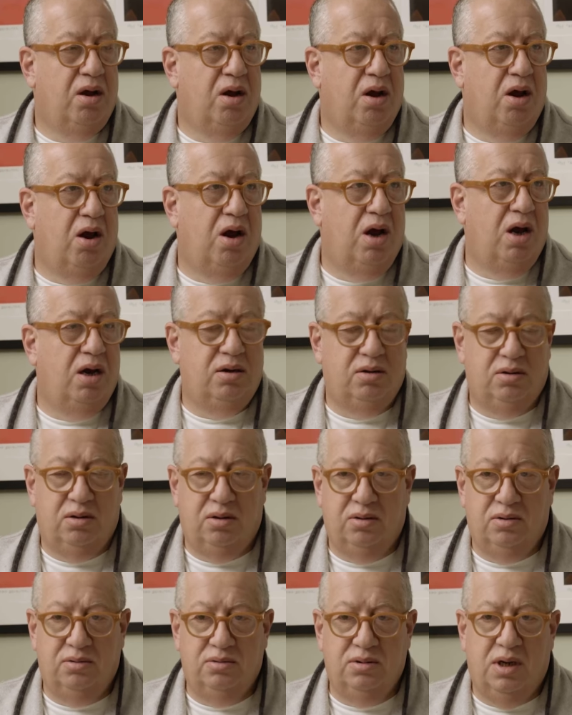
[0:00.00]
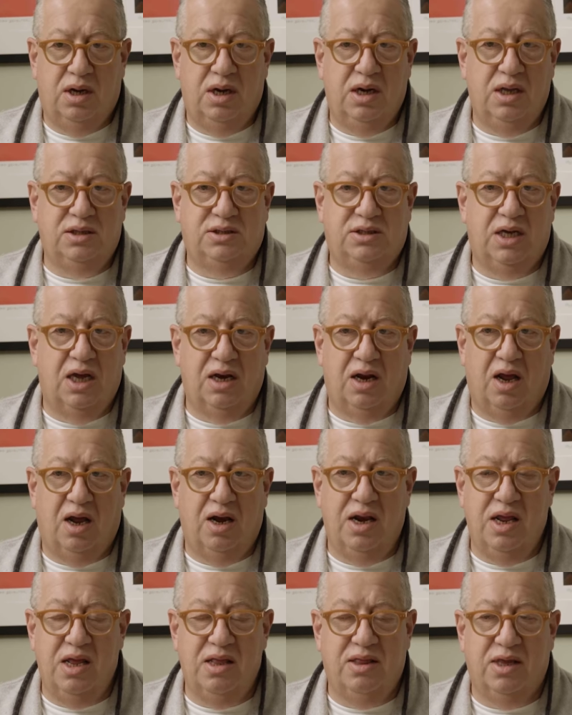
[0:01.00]
All right, and he said, "I
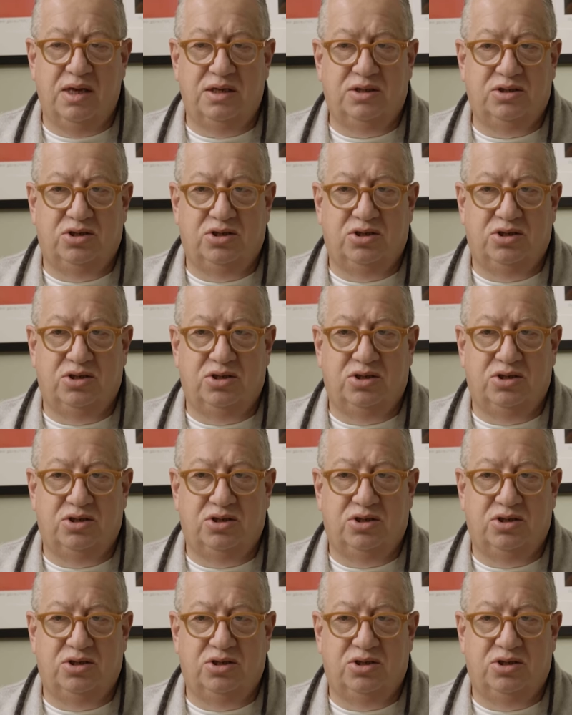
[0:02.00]
need this.